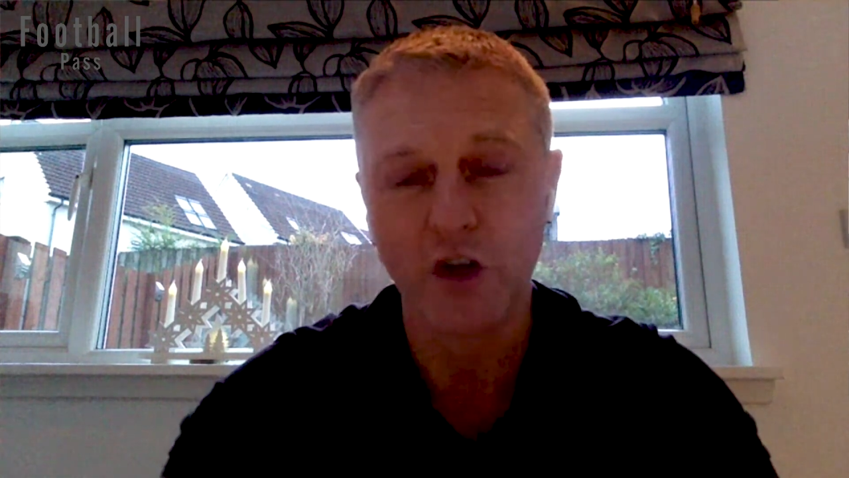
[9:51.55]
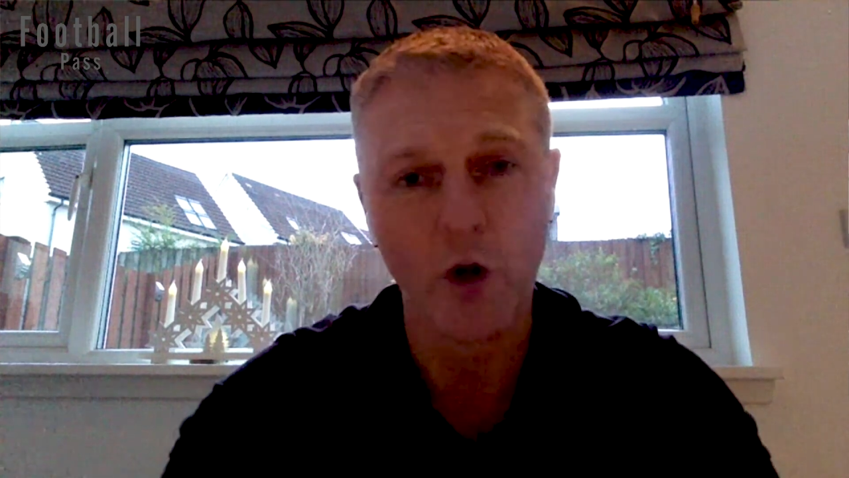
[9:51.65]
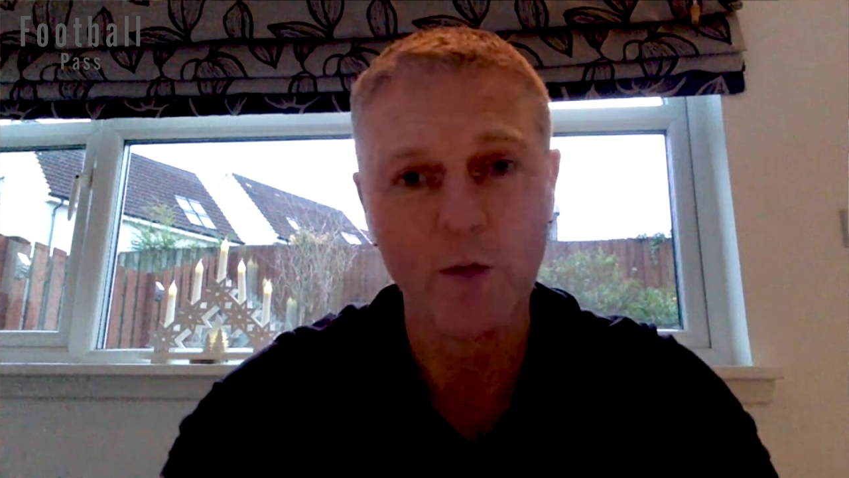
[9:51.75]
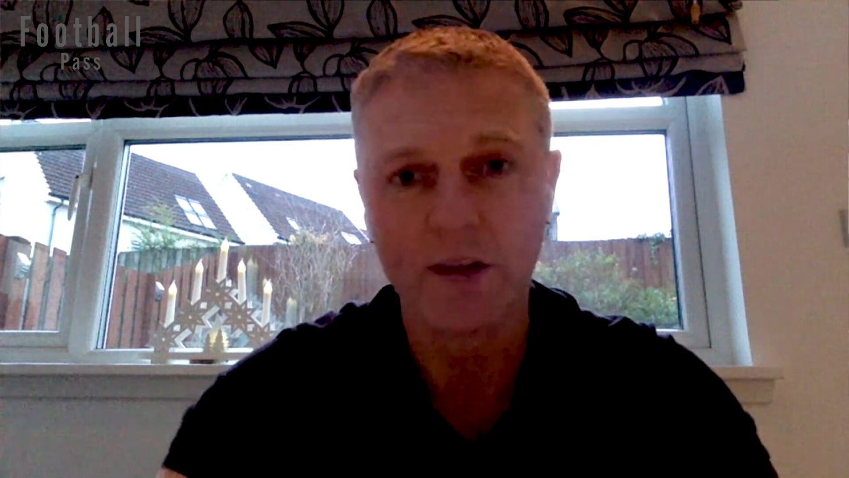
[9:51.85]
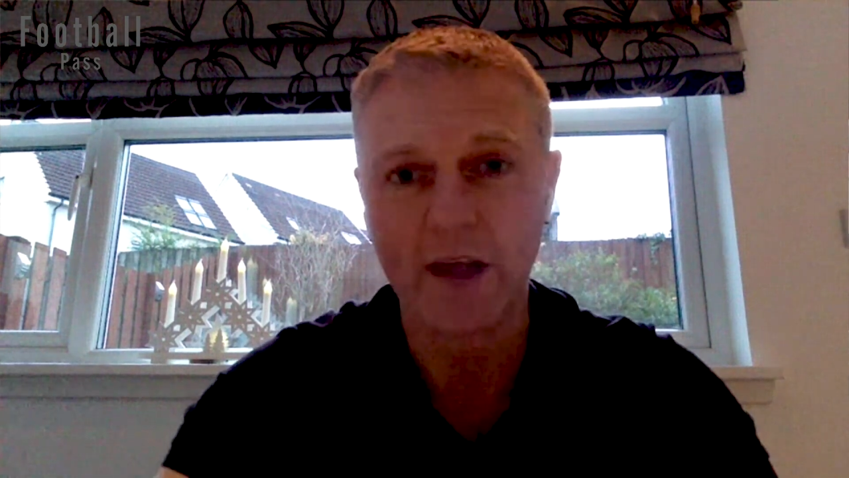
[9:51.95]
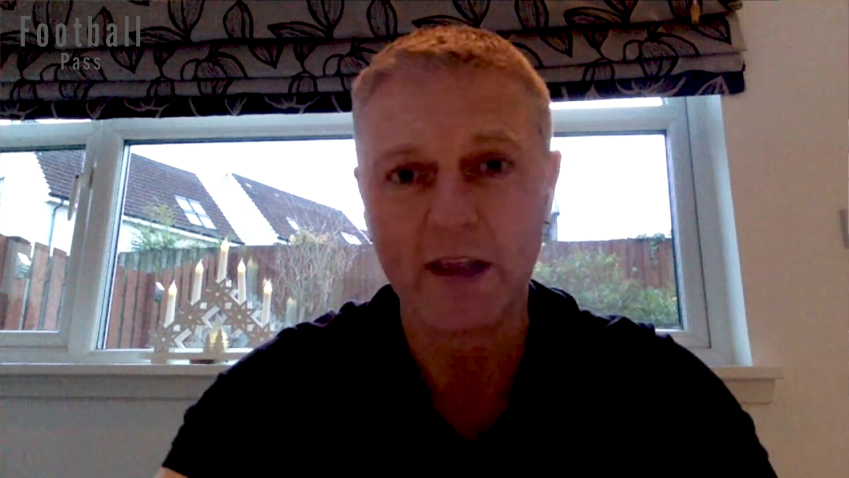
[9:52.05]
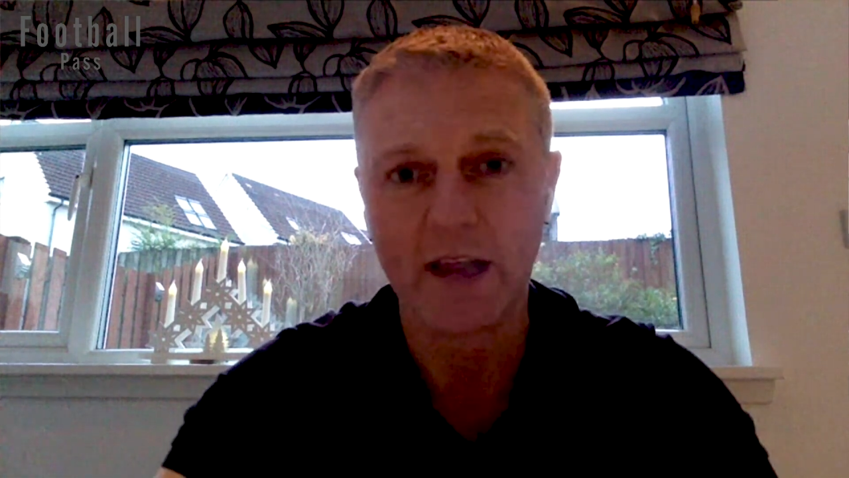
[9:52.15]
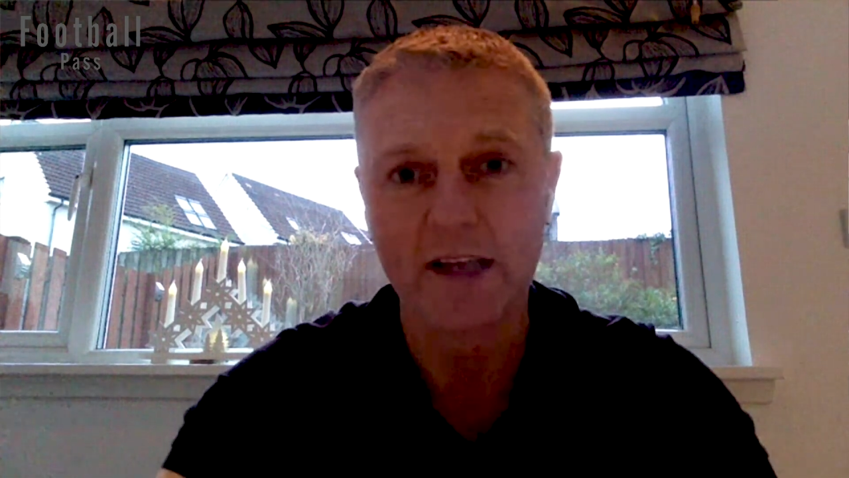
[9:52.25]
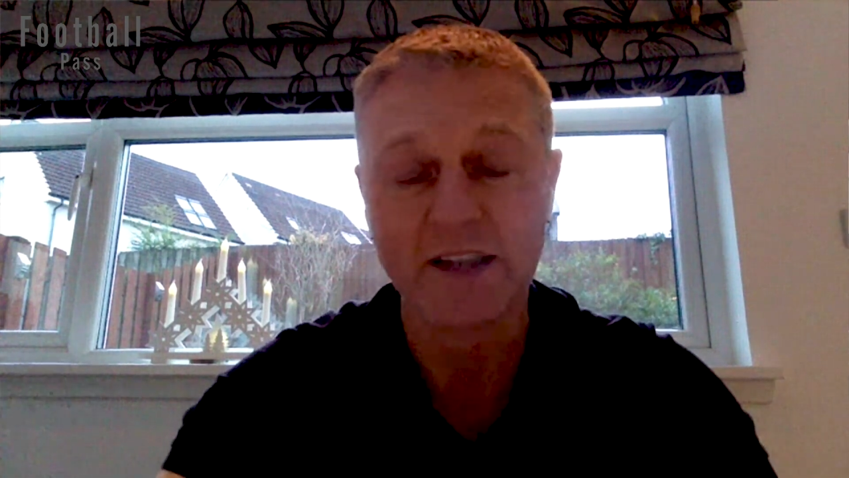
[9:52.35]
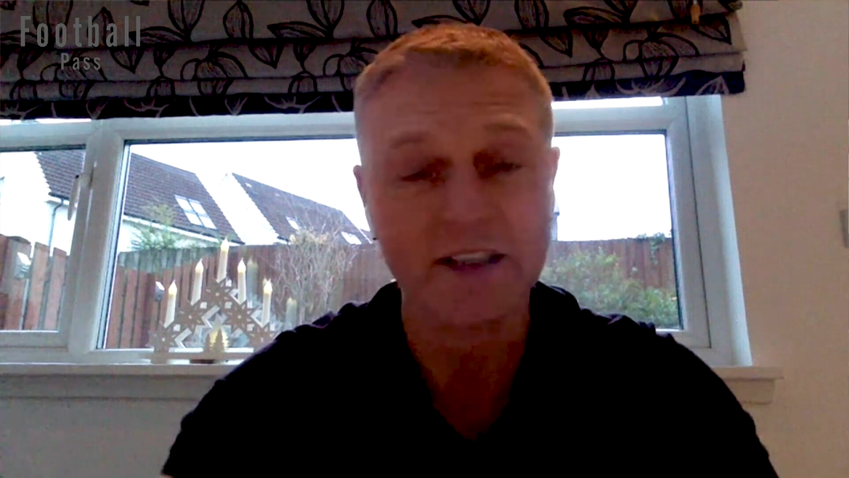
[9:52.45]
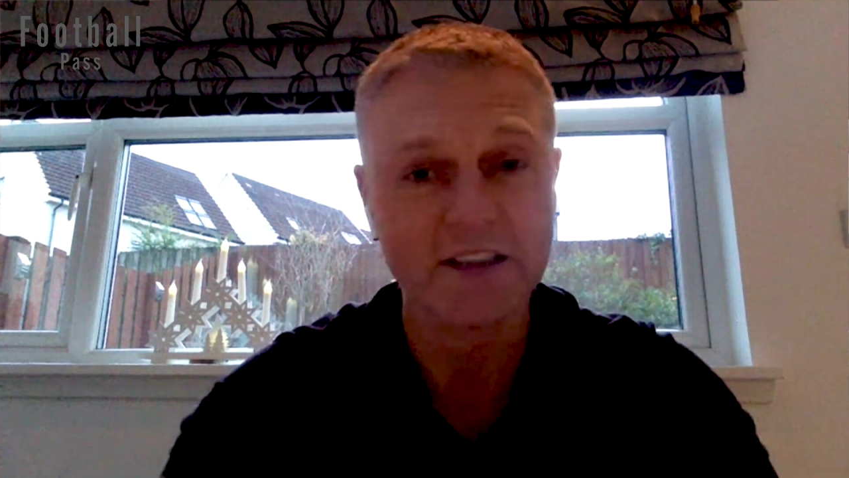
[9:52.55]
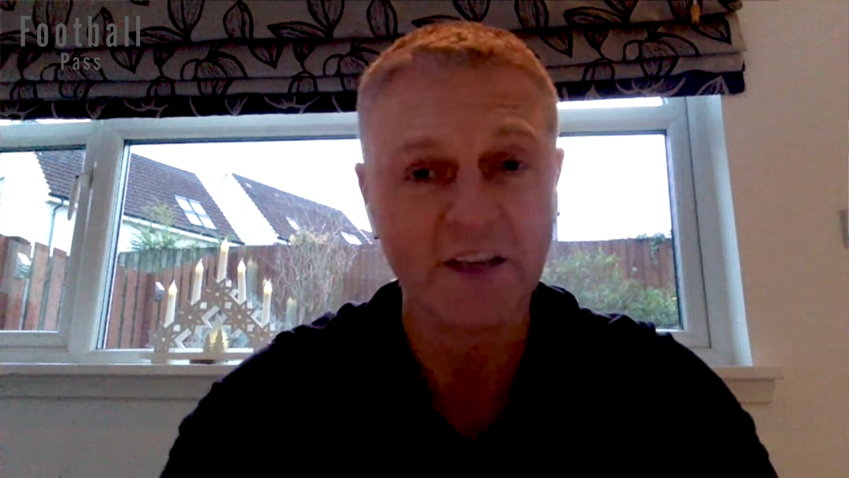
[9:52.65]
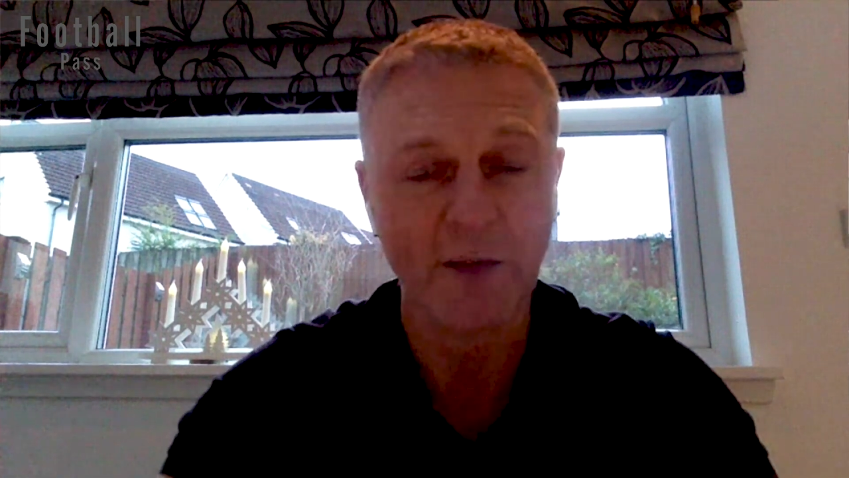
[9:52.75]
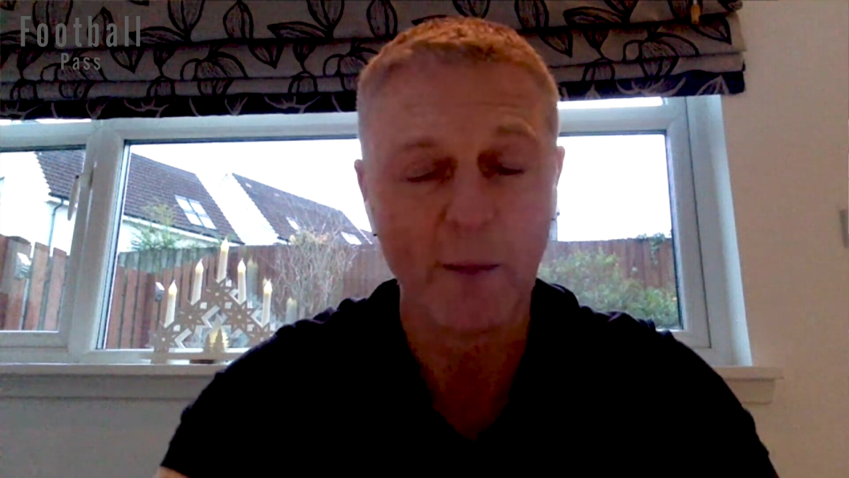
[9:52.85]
along with Keith Lasley and Steve